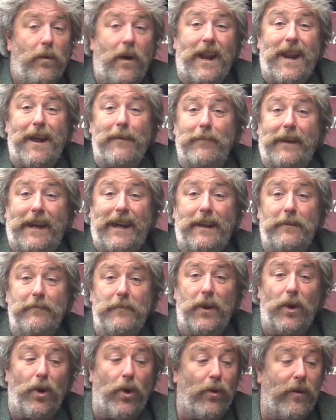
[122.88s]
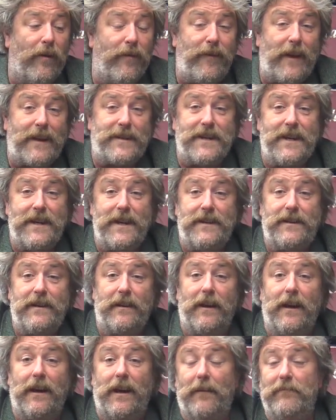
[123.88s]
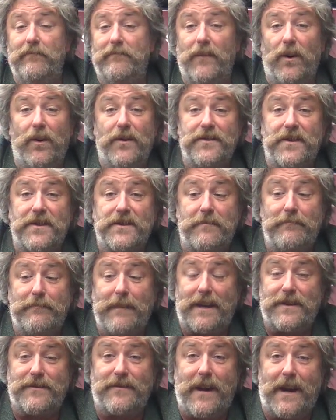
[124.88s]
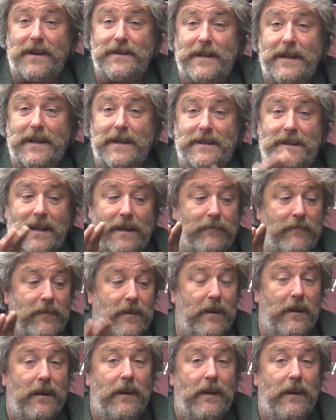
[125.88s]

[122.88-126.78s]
what Lamborghini Miura fitted. Um, also some Maseratis and